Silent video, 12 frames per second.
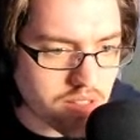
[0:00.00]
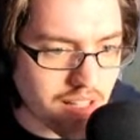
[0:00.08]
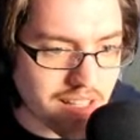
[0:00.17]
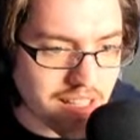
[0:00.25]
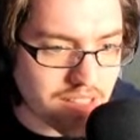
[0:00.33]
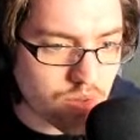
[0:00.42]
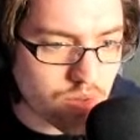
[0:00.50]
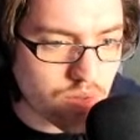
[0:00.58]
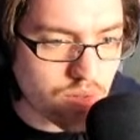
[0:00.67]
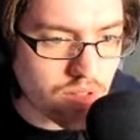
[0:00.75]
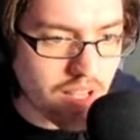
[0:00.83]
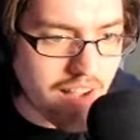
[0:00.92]
I can
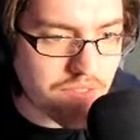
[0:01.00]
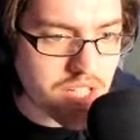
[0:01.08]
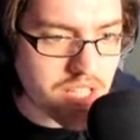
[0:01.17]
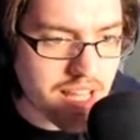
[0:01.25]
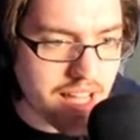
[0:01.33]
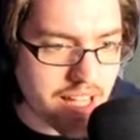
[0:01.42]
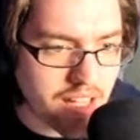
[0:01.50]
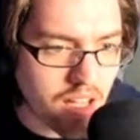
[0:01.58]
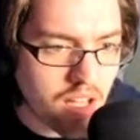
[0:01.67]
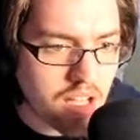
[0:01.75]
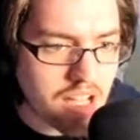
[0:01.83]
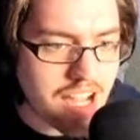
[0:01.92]
do? I'm just like,
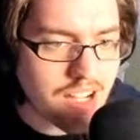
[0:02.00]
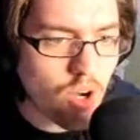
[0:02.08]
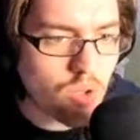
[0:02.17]
can go